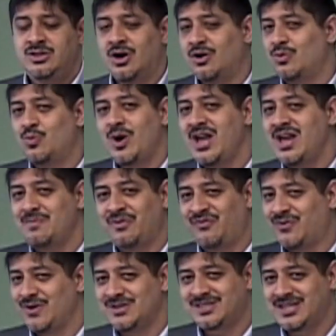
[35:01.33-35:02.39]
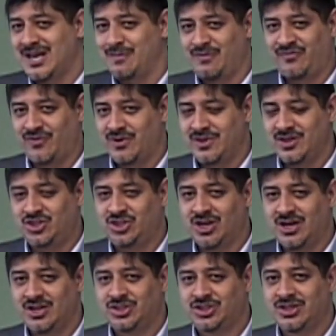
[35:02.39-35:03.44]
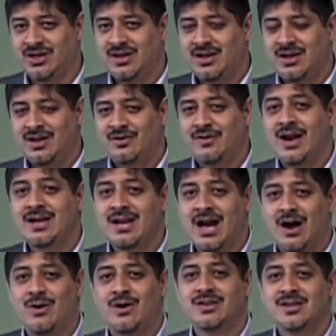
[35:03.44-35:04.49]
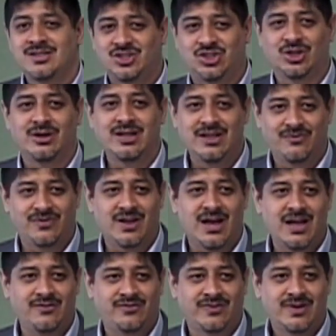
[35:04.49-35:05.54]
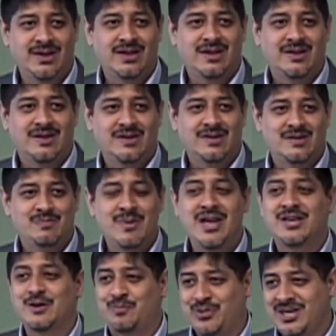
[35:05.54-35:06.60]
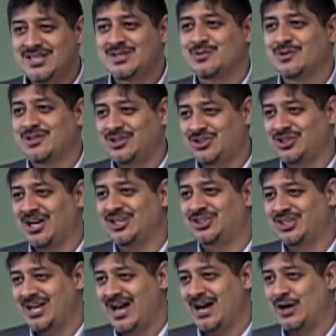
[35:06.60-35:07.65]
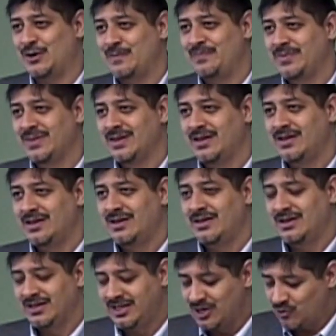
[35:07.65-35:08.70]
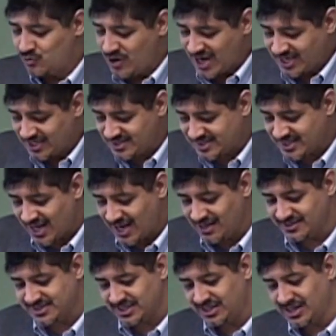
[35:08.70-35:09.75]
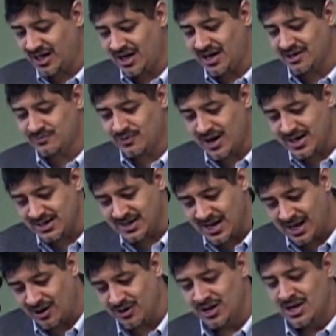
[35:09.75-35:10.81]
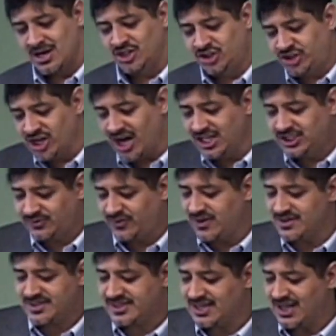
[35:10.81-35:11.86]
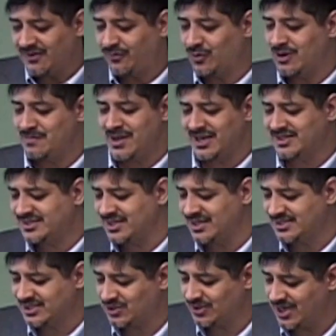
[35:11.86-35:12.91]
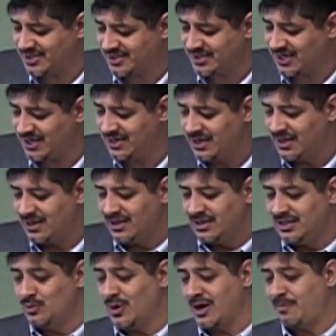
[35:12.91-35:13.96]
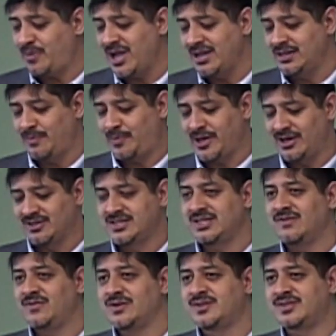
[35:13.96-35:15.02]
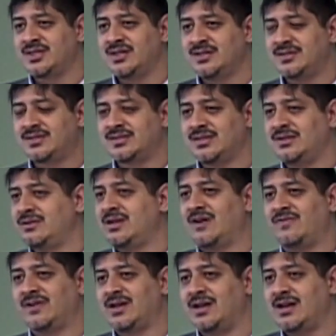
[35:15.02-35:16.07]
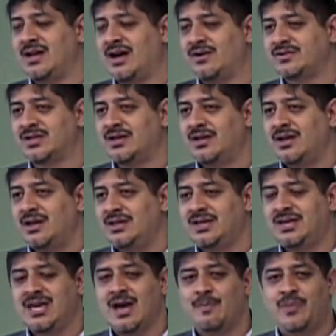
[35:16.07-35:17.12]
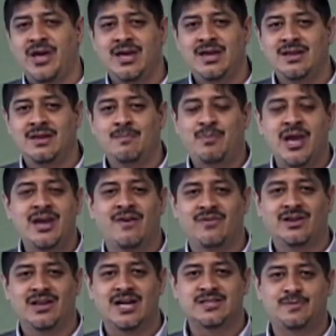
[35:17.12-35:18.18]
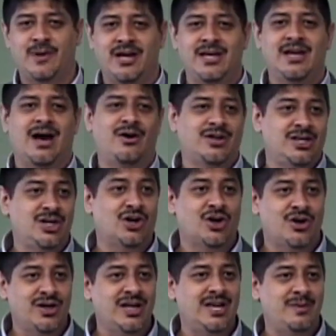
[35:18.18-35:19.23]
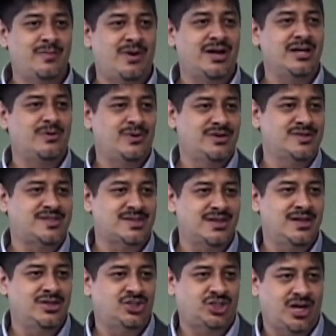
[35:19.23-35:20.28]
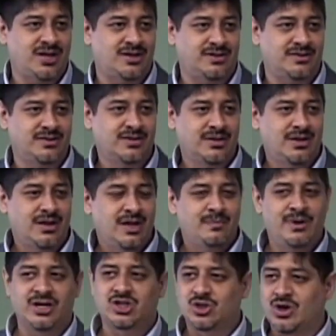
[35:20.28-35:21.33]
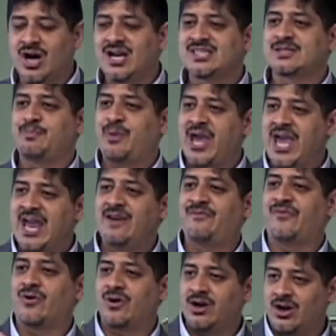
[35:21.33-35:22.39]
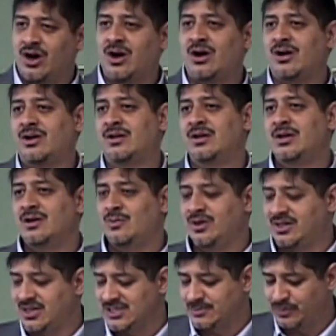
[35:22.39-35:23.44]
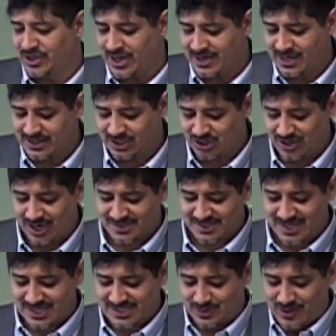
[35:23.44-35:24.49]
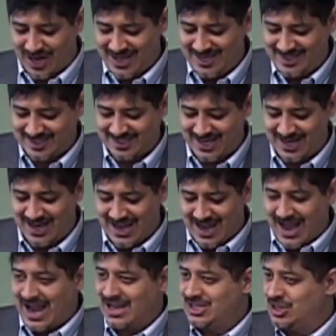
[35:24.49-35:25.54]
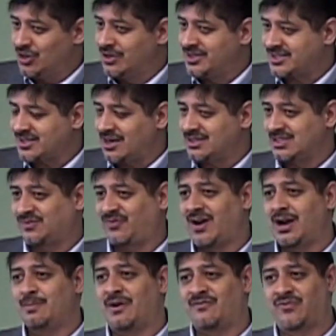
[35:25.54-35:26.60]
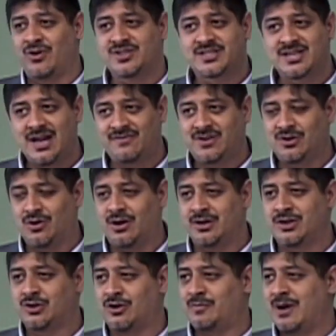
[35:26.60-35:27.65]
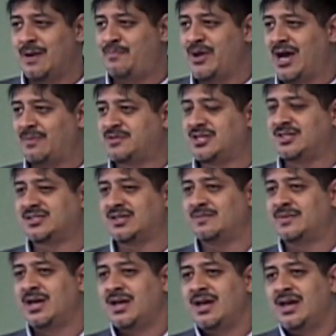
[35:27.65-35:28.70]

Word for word: Don't wait before you stand before the judge. Right now, on this journey of life, make your peace with the judge now. Get reconciled to God right now. Judge for yourself what makes sense, Christ said. You want to pay the penalty of your sins? You're never getting out. You can't pay, pay every last penny. How can you earn any money when you're sitting in jail? But Christ paid for it all with his blood on the cross. That's why he said, I yearn to start this fire, but first I have to go undergo my baptism.